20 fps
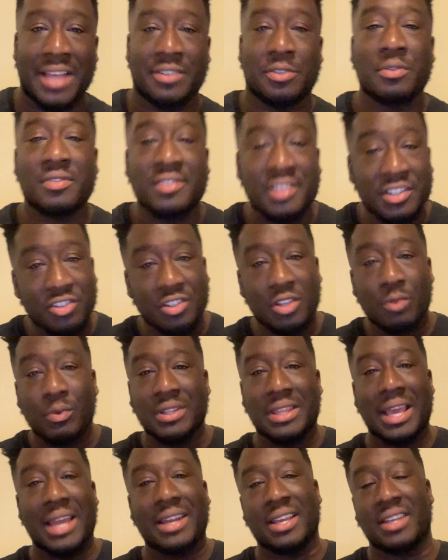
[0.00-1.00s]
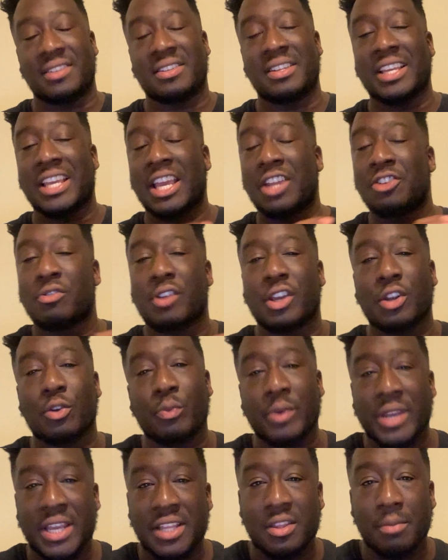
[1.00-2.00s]
So essentially what that is, and again, you can
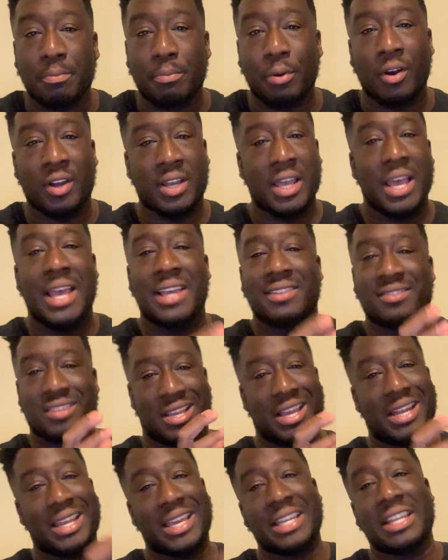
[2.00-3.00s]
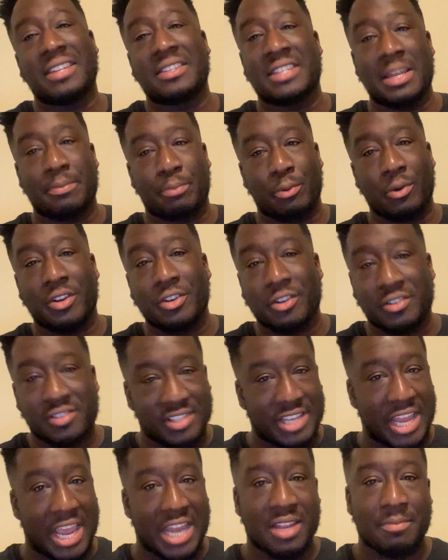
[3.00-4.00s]
read the book to kind of get a deeper
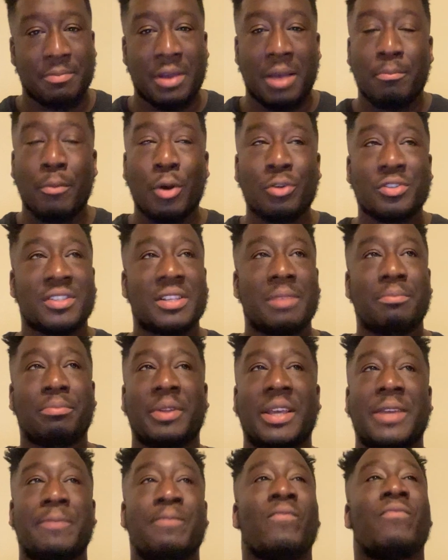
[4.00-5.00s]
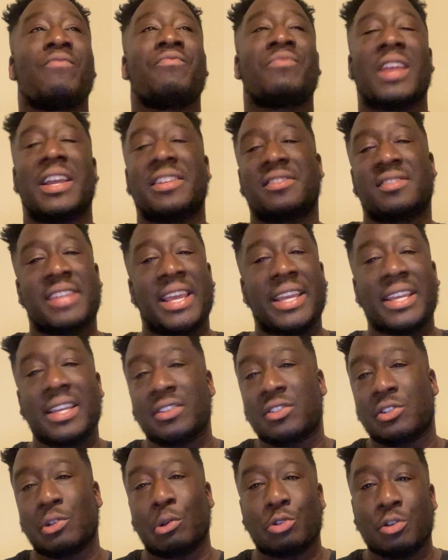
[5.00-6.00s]
understanding, but most simply, it's taking a
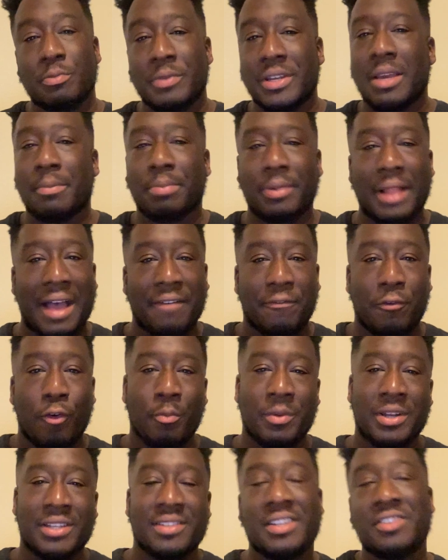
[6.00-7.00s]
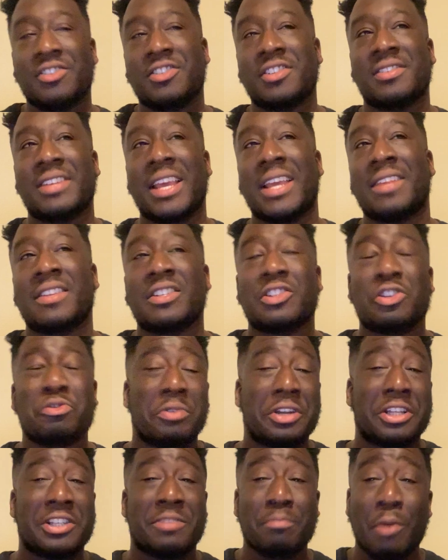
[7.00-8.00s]
social media platform and essentially saying this is what
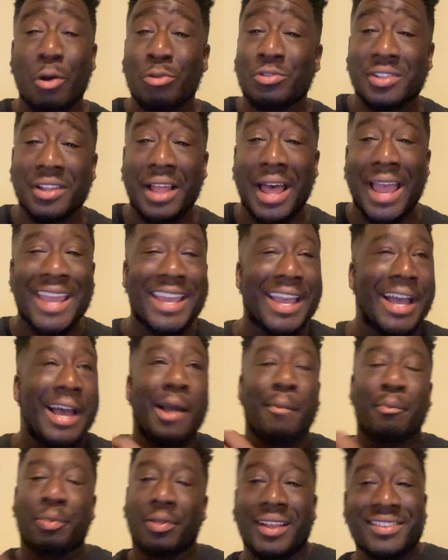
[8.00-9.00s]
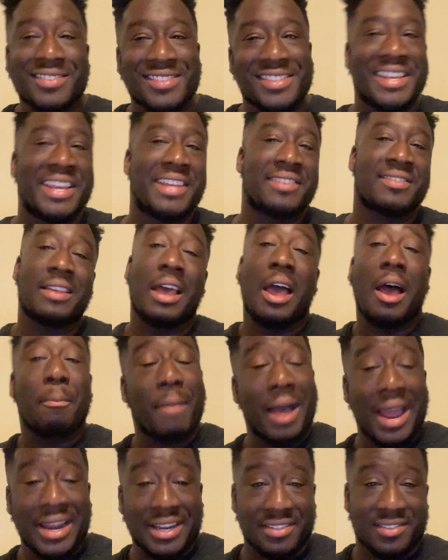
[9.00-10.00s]
it's most like, plus this,
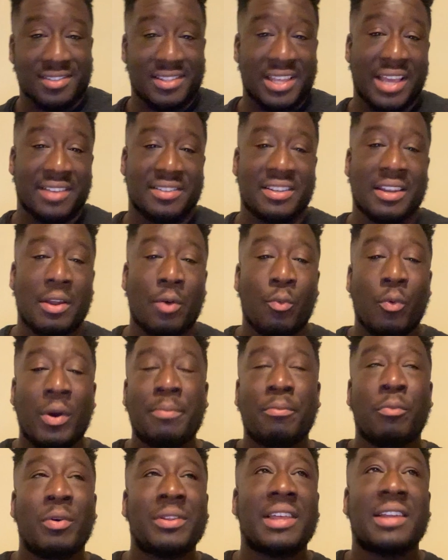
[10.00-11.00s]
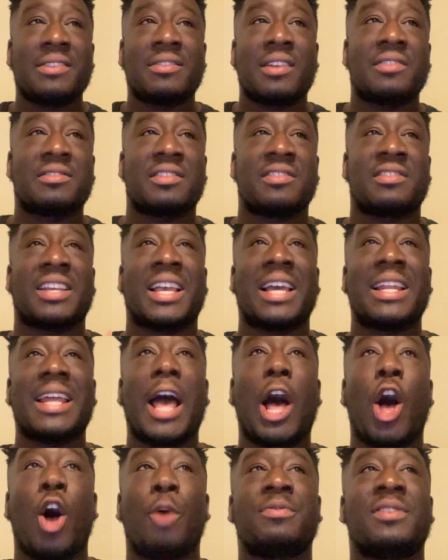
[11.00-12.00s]
minus this. And what that does is it kind of
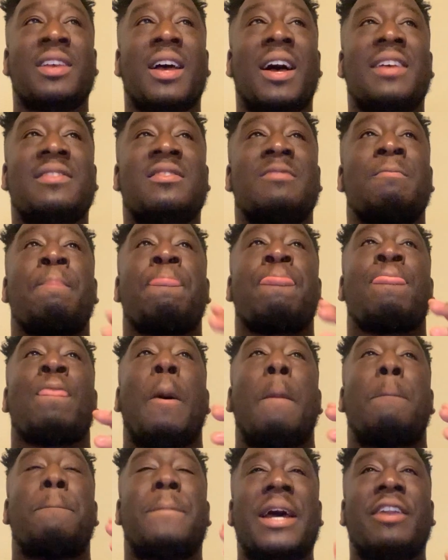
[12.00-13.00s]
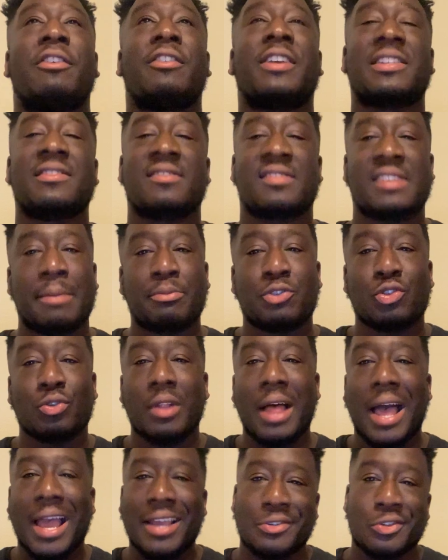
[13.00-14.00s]
helps us better
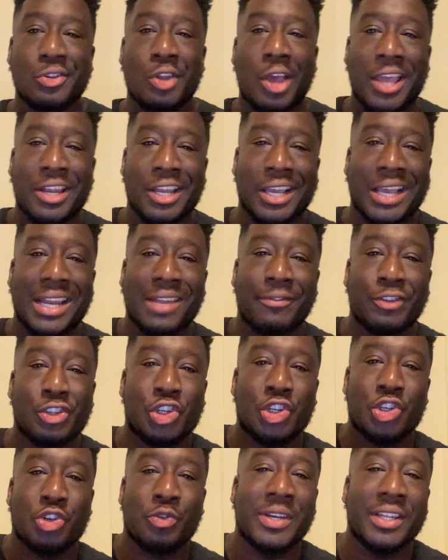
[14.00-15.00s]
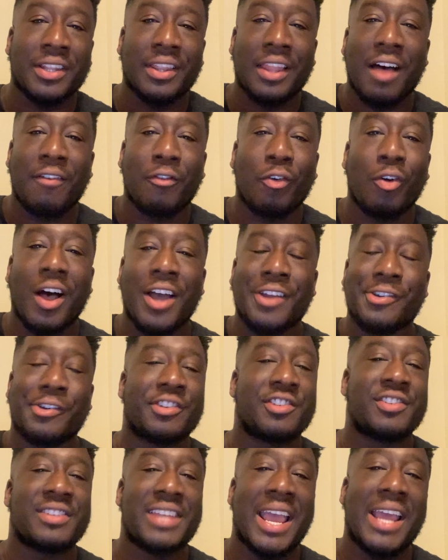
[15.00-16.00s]
conceptualize in a kind of a street level
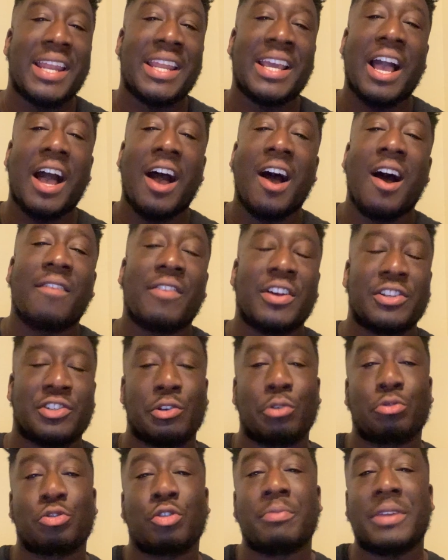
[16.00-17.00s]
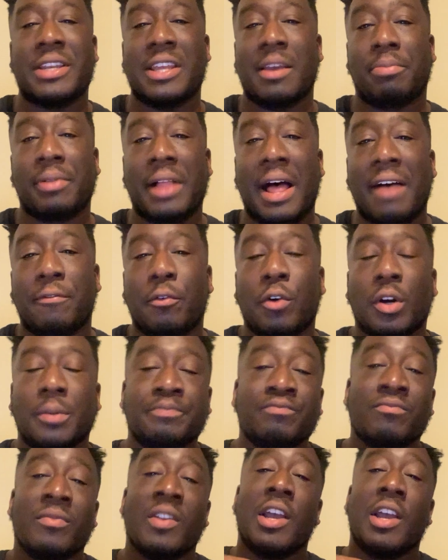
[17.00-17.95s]
understanding of a social media platform.